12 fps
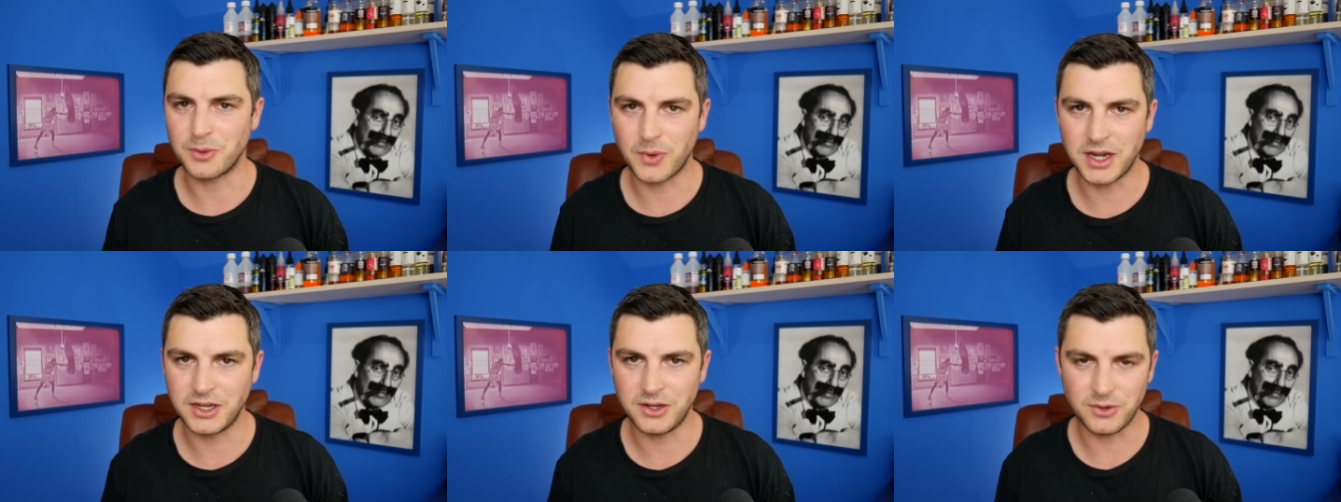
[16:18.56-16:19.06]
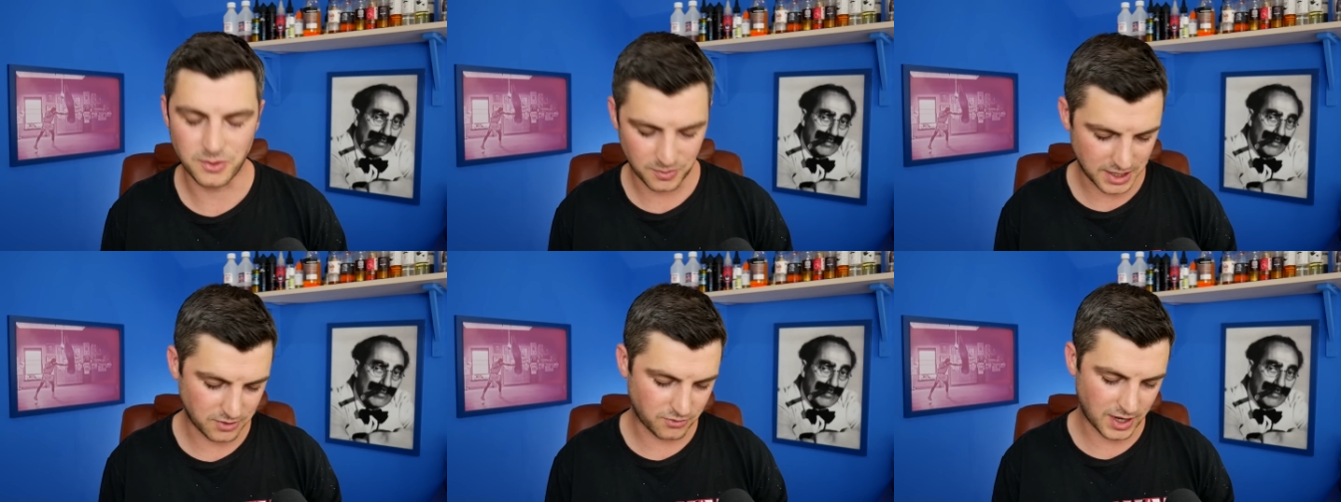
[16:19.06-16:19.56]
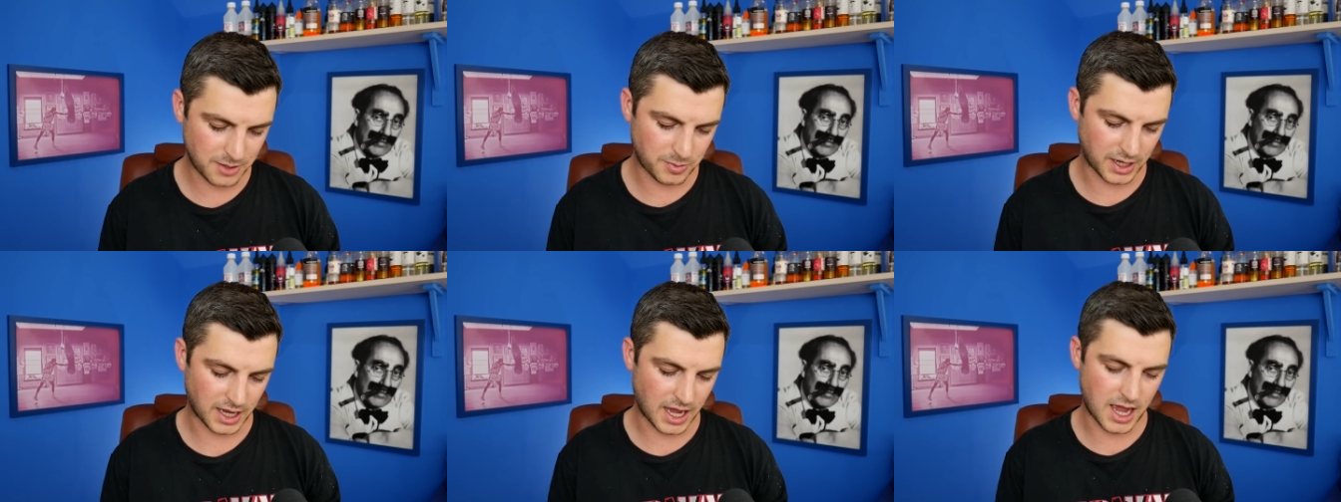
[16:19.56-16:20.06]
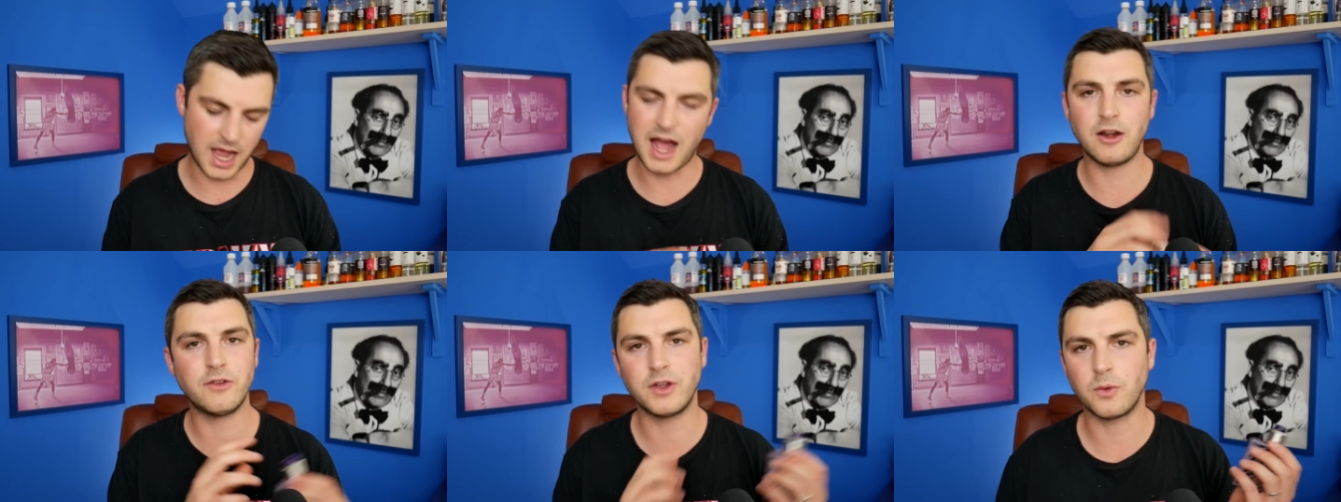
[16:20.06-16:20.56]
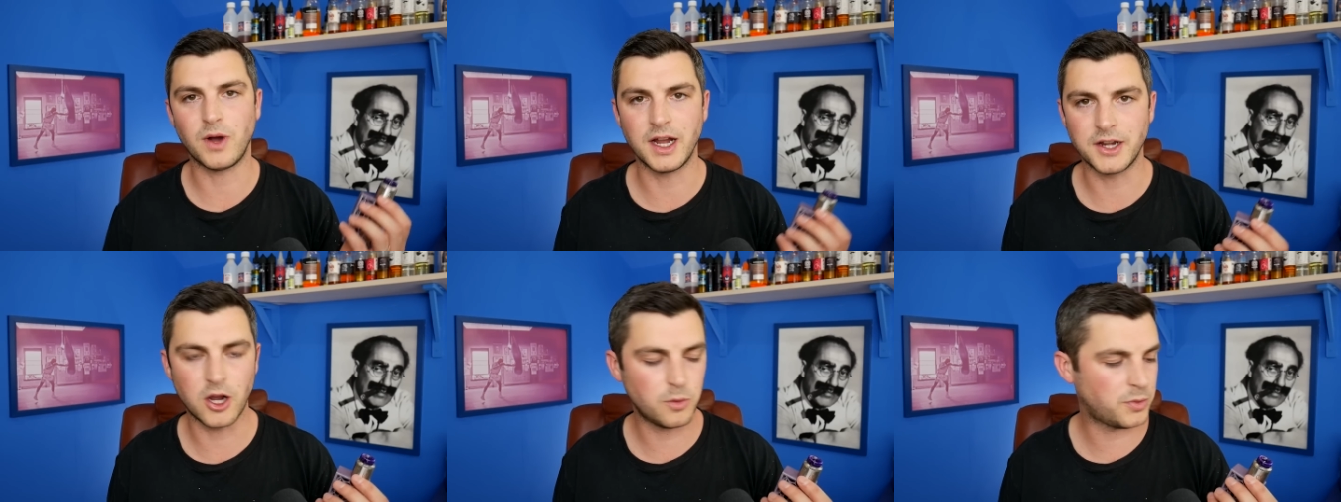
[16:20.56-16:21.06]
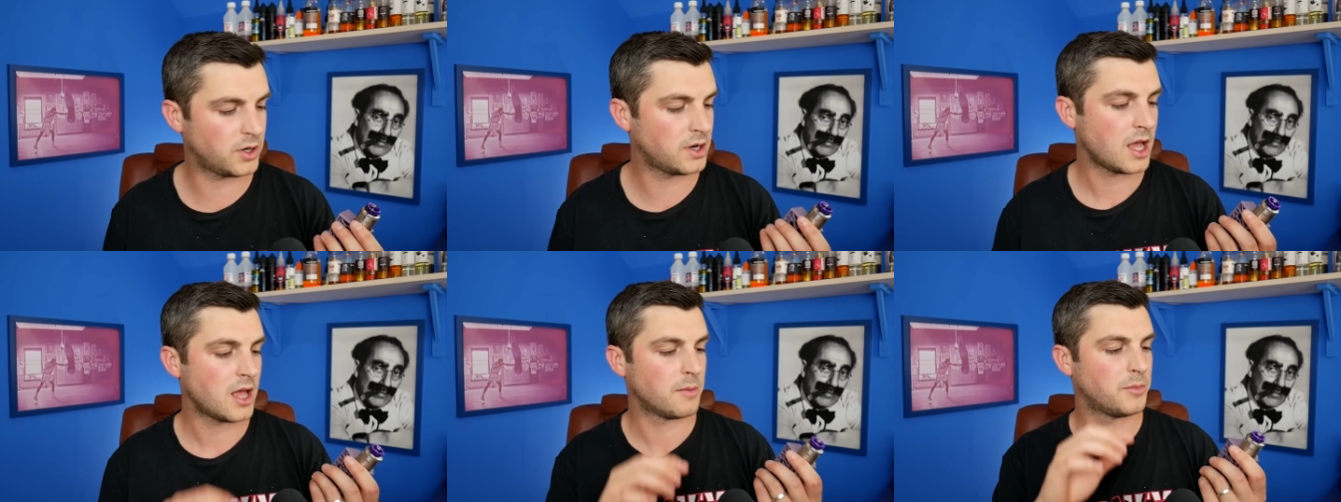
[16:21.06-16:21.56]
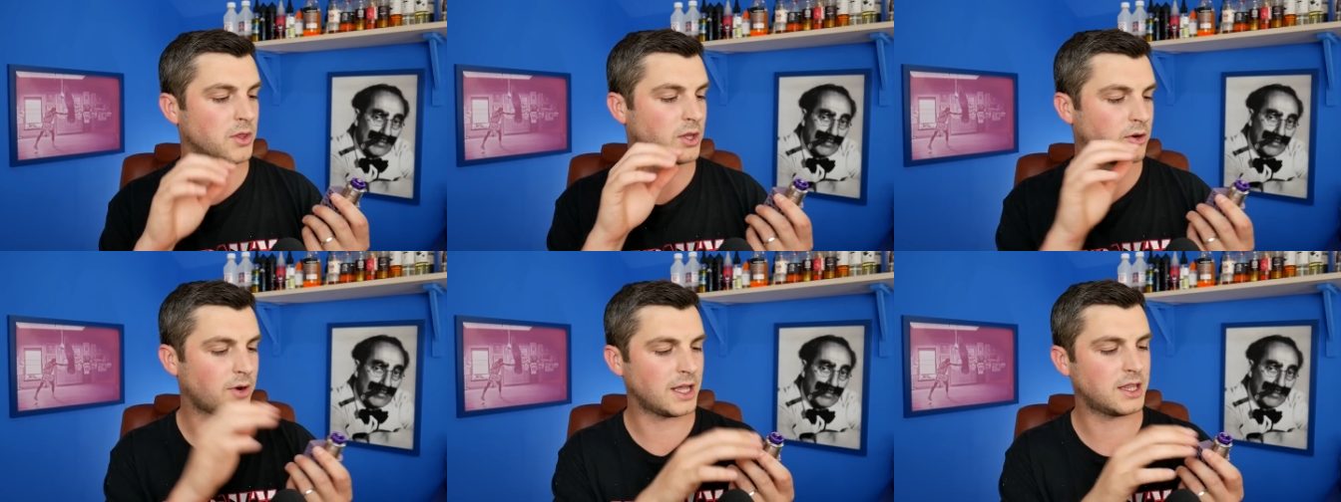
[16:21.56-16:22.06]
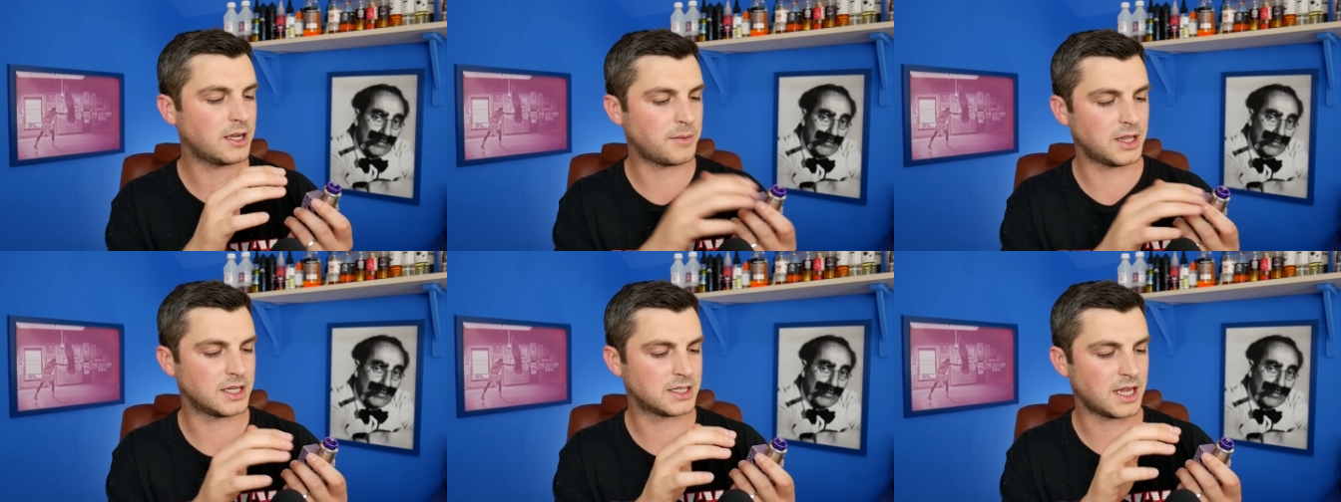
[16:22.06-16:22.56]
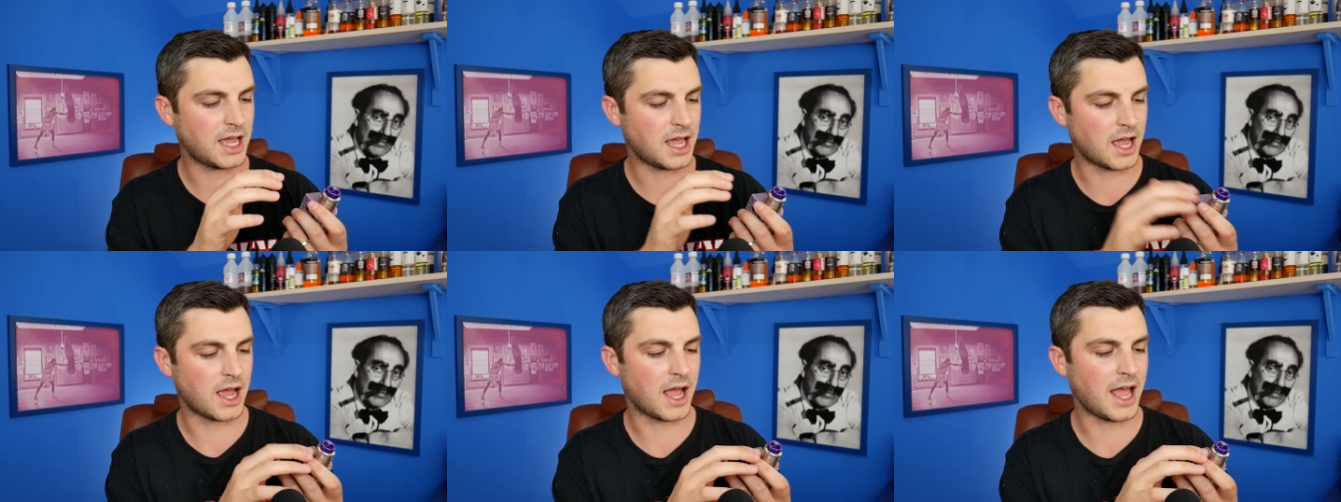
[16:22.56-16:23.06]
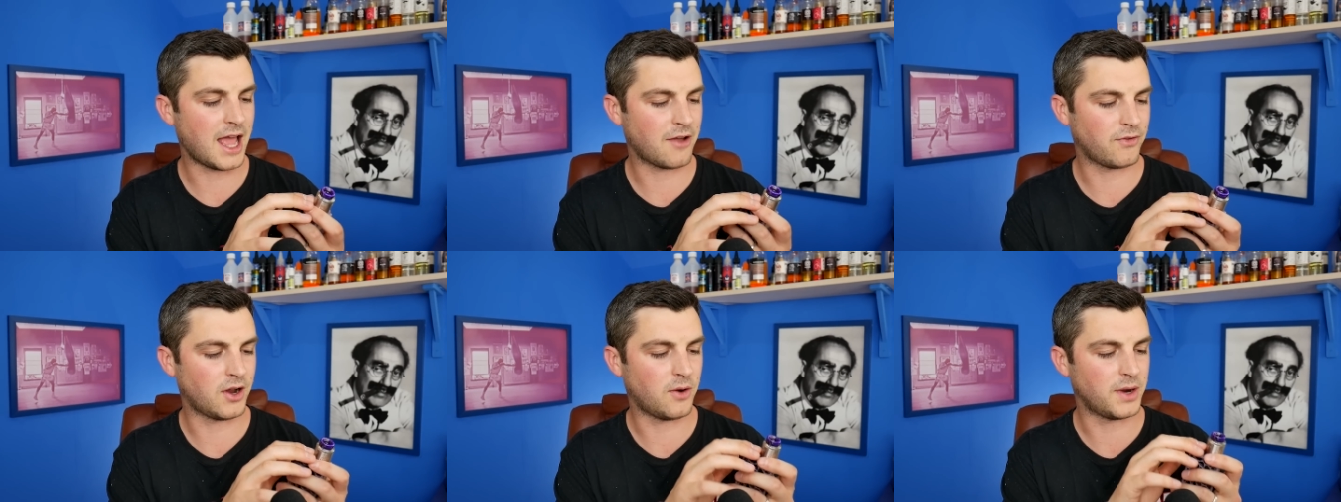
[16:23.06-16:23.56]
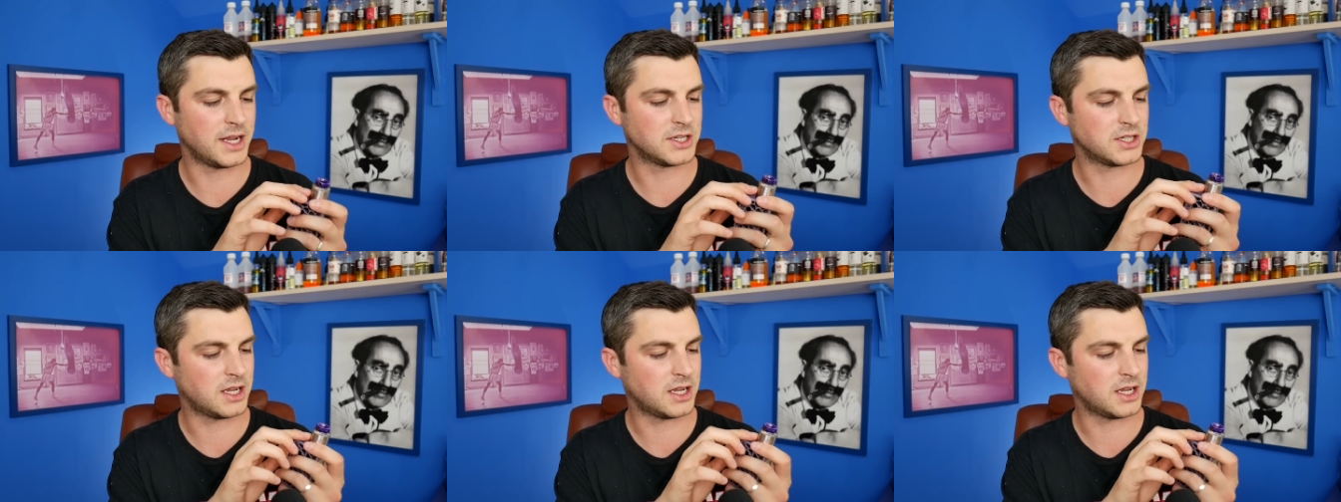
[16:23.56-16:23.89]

when you when you vape it. Uh, I love it wide open, but the great thing about this uh, airflow is